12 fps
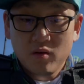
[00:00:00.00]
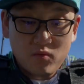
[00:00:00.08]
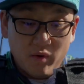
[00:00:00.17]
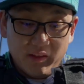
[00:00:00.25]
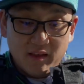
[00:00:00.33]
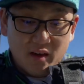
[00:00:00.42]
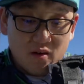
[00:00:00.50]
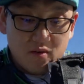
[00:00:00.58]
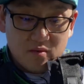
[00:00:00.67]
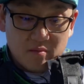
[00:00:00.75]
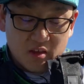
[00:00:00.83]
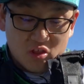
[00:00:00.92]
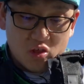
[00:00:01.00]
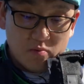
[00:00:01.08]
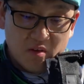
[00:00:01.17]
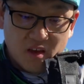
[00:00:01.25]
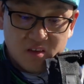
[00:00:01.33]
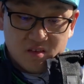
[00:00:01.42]
right now my
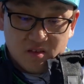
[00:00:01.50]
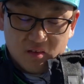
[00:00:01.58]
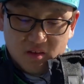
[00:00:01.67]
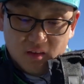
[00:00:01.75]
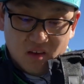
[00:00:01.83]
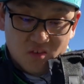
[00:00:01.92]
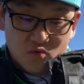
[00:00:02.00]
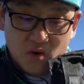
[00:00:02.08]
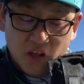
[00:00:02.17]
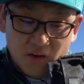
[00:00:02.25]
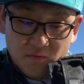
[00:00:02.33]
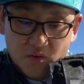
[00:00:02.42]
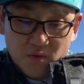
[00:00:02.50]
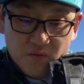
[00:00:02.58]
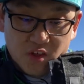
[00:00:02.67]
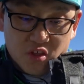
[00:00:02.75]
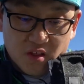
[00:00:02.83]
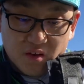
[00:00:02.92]
GPS is reading a few
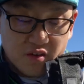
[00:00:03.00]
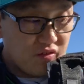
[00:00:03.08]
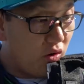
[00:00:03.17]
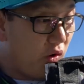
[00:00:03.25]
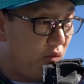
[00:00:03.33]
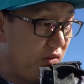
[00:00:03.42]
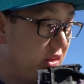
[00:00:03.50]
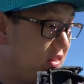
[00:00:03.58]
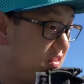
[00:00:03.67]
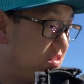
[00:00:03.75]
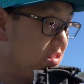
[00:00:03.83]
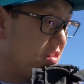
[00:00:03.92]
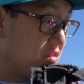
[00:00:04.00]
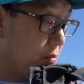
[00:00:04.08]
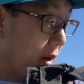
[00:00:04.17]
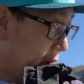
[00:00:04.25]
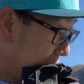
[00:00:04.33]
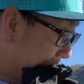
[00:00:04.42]
fish in here. So hopefully this is the
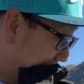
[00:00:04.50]
spot